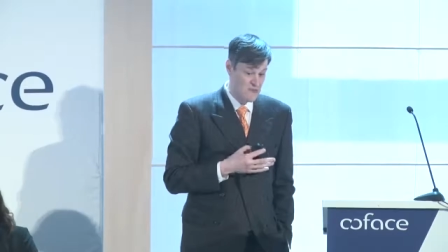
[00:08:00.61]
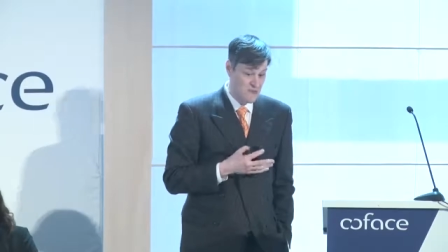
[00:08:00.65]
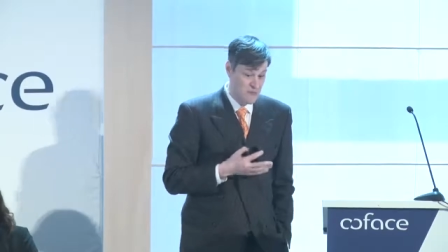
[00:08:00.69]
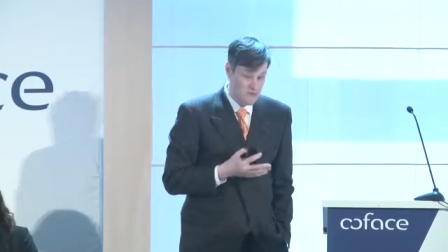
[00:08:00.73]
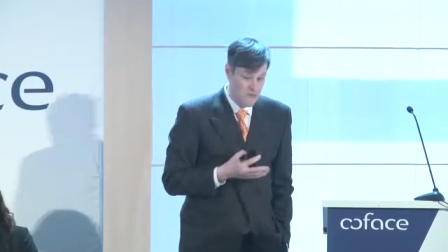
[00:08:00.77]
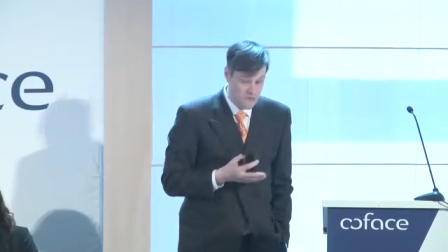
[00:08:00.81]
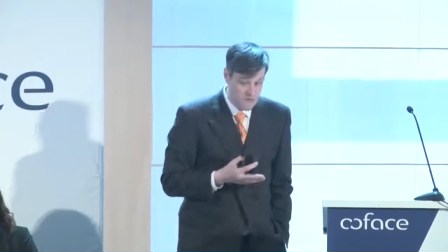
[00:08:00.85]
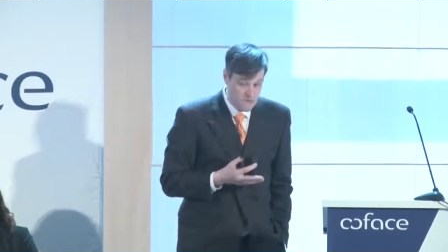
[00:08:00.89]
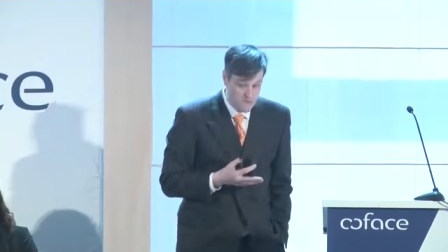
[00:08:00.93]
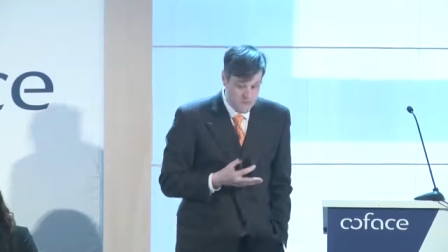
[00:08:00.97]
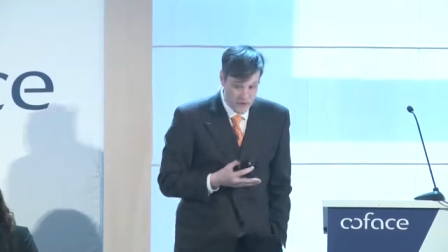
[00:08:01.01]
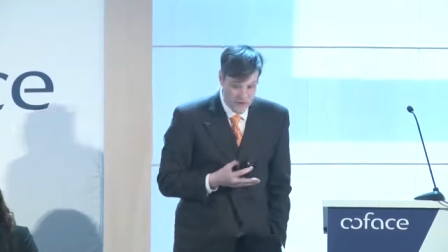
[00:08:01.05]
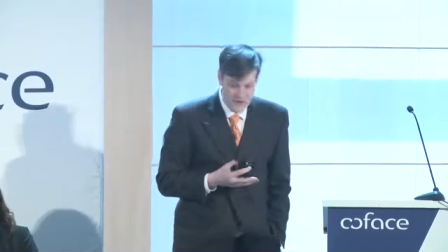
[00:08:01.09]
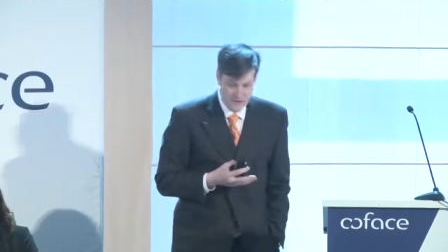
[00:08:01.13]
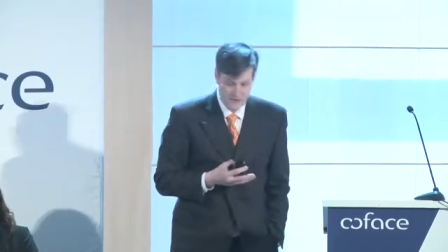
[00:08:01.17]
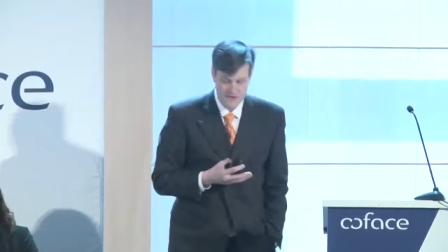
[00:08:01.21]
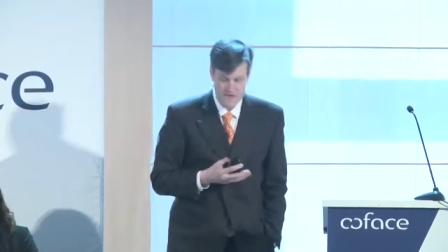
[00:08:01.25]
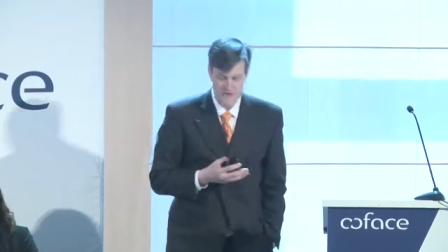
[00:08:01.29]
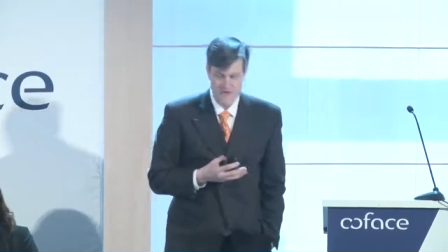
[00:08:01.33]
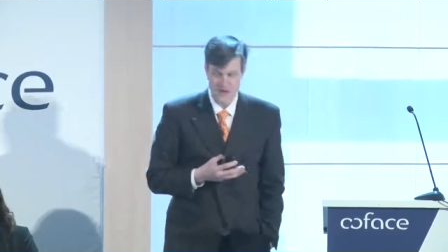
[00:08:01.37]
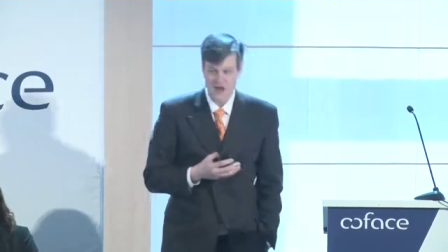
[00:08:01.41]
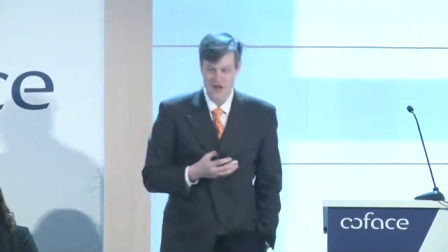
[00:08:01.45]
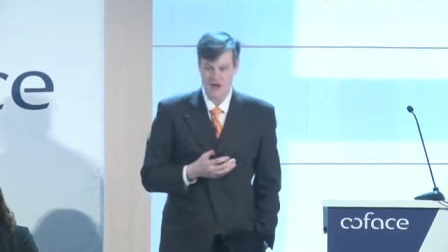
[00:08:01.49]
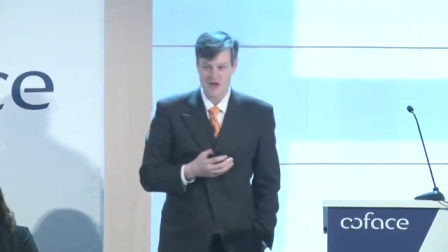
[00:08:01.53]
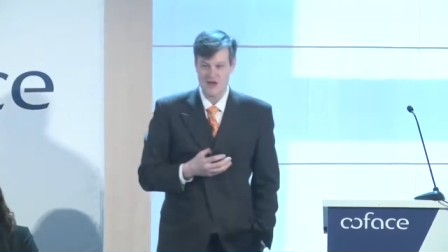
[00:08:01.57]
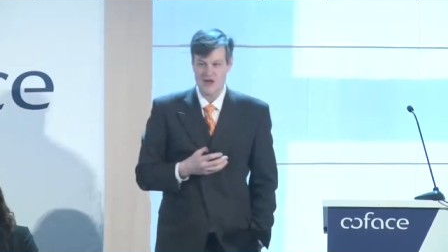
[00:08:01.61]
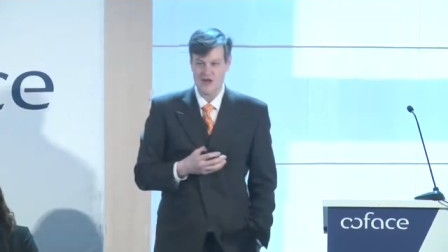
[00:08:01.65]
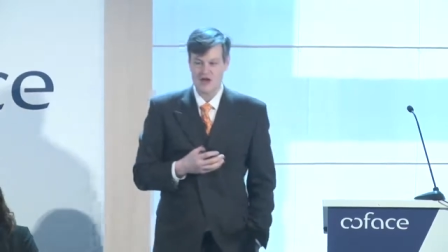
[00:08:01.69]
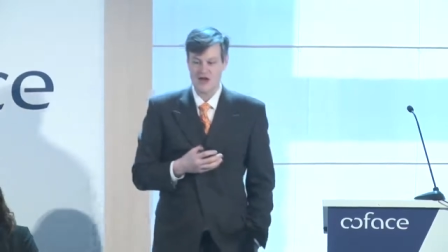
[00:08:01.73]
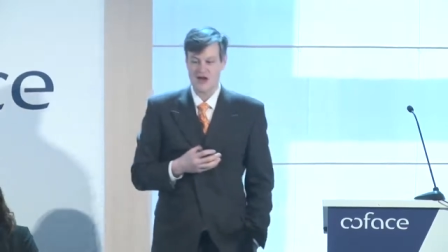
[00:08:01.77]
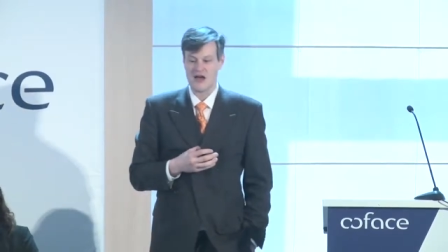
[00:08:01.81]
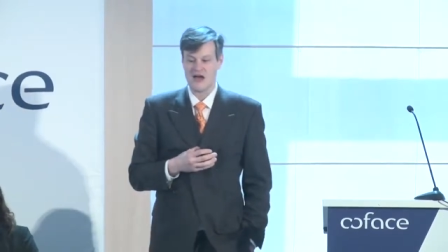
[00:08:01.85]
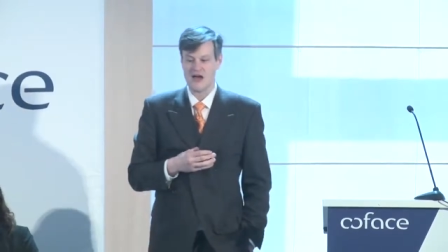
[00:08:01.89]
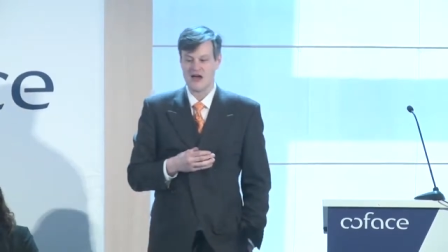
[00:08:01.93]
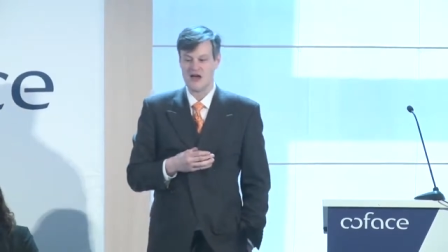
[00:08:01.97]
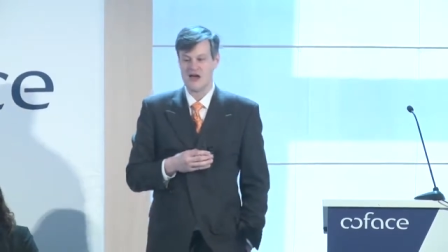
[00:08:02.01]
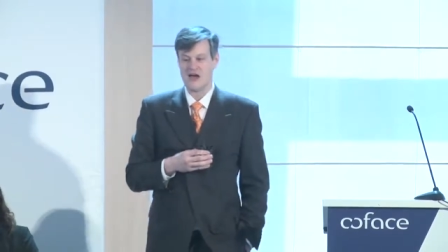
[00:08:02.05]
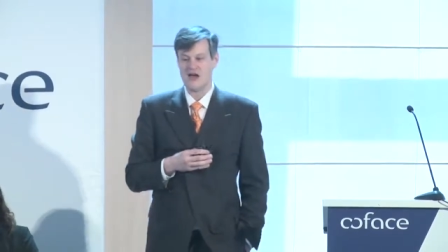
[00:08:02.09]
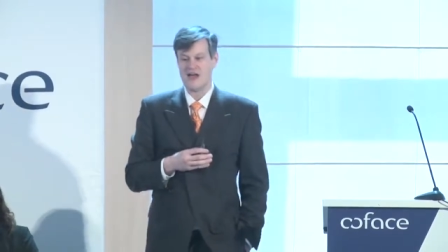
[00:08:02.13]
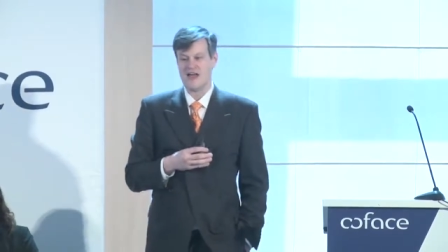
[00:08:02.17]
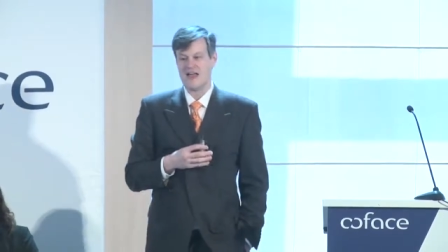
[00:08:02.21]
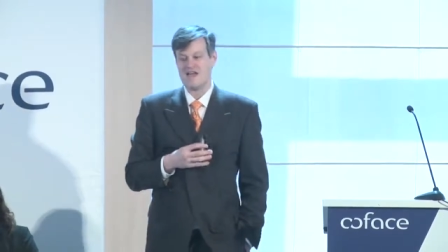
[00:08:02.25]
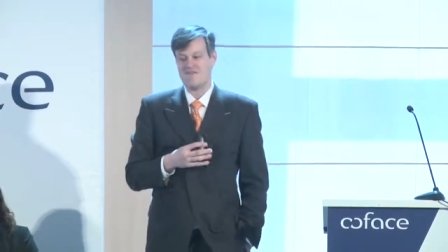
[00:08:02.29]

movements. Uh,